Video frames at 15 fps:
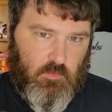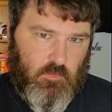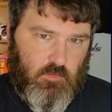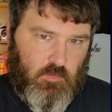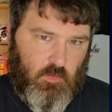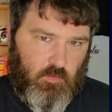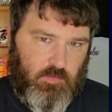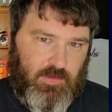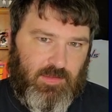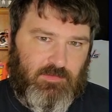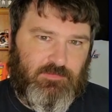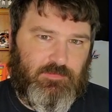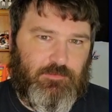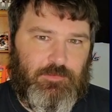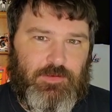So
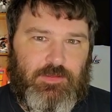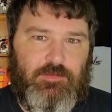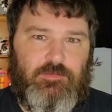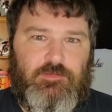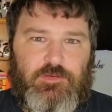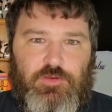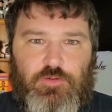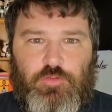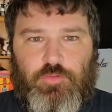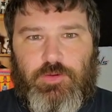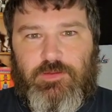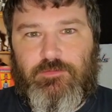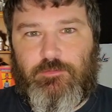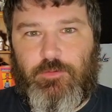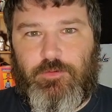yes, there is new
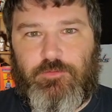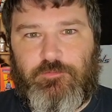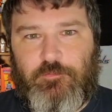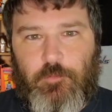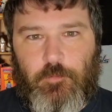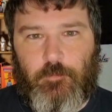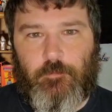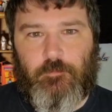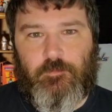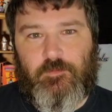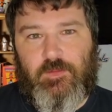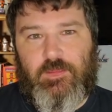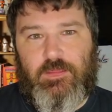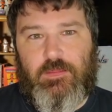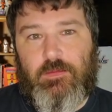research for
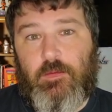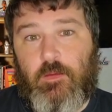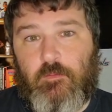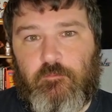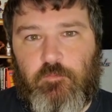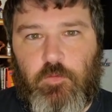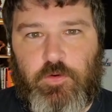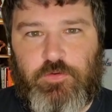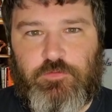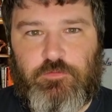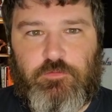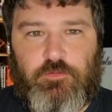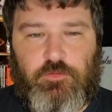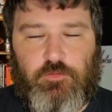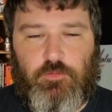the Voyager
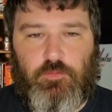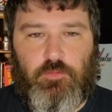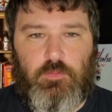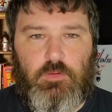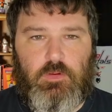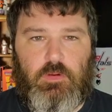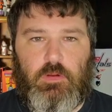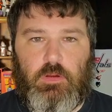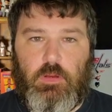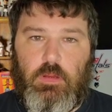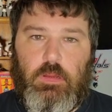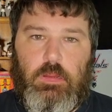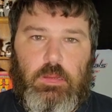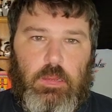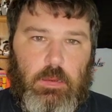2
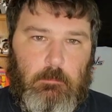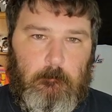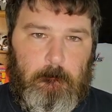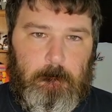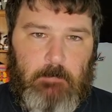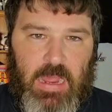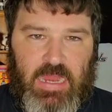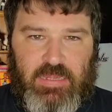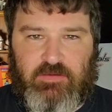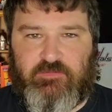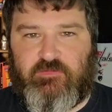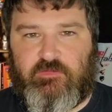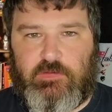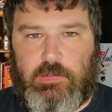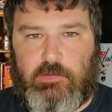mine
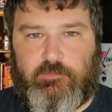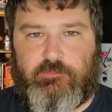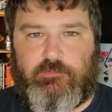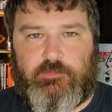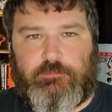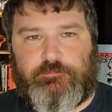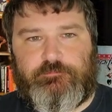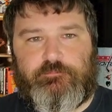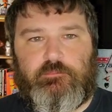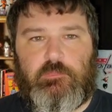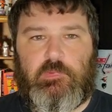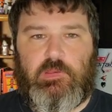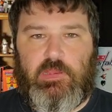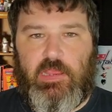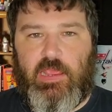stuff.
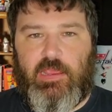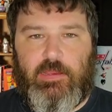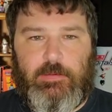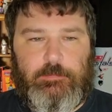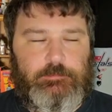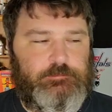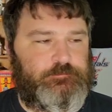Yay.